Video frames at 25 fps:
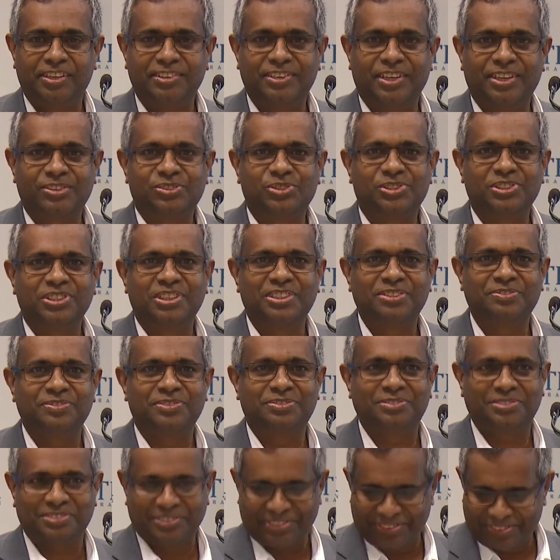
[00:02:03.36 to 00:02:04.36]
next year
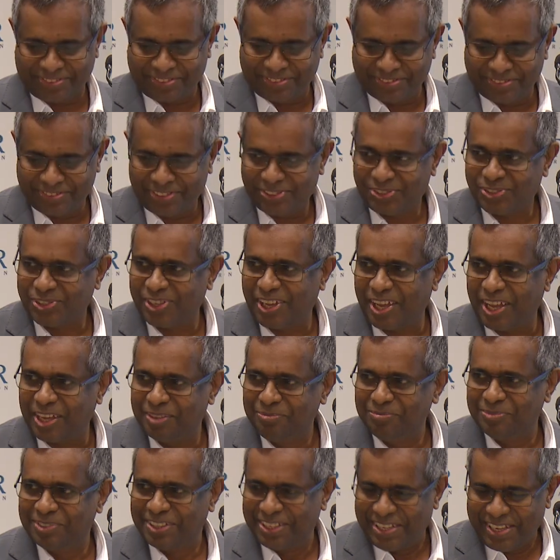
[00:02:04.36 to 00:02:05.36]
this
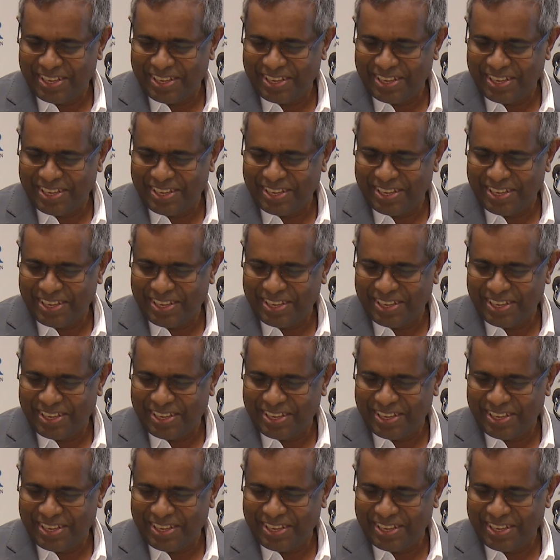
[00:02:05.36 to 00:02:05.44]
time,